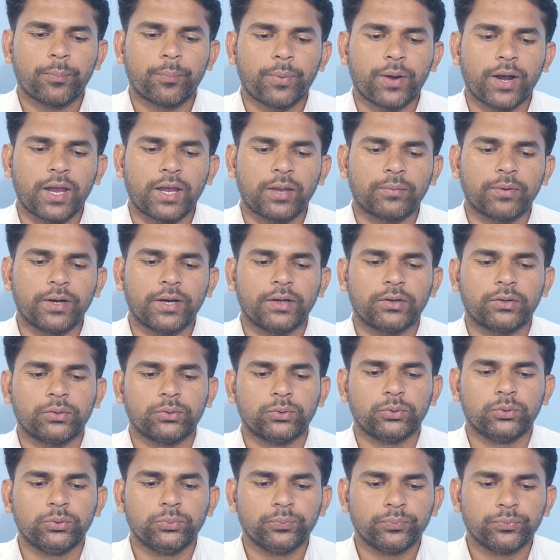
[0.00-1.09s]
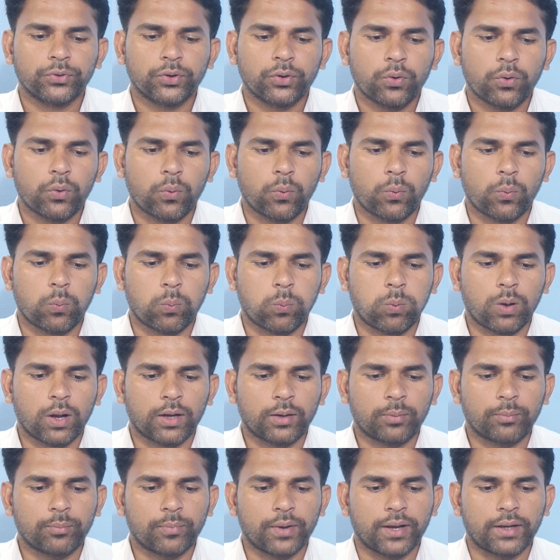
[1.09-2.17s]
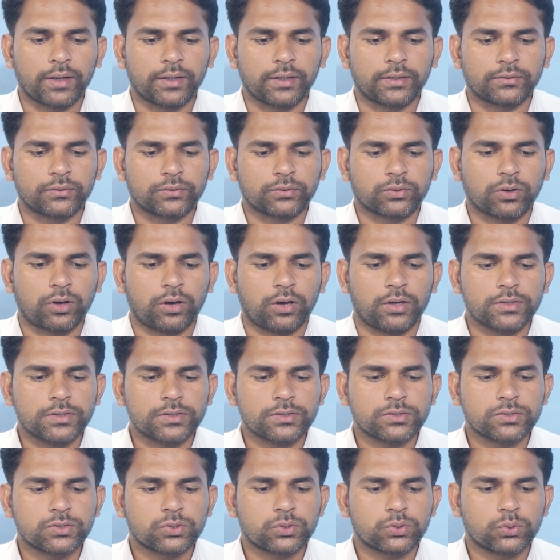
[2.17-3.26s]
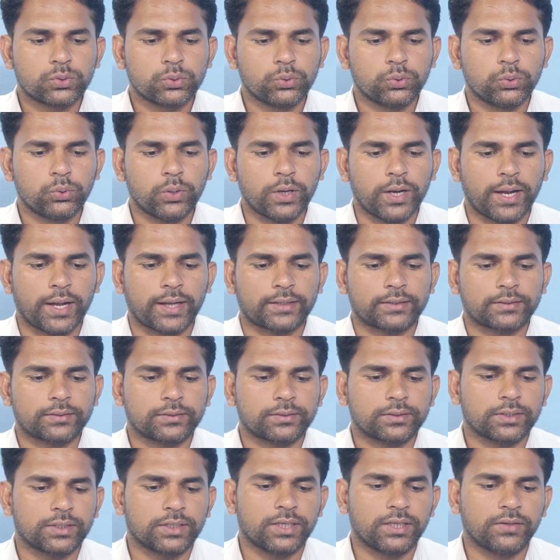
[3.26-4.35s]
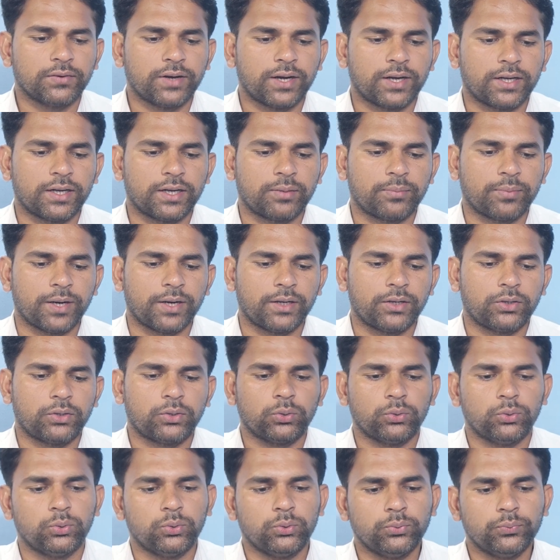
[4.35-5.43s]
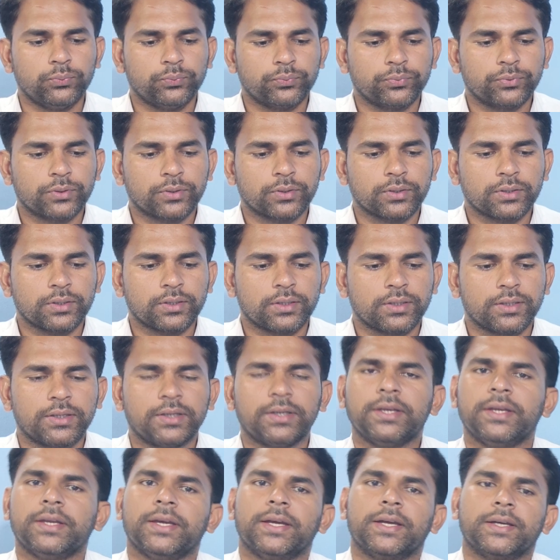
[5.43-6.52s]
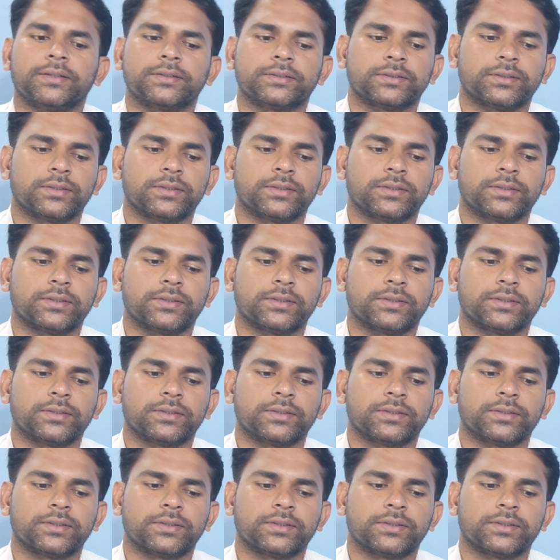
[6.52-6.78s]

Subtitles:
pi by 2 1 minus cos 2x divided by 2 dx.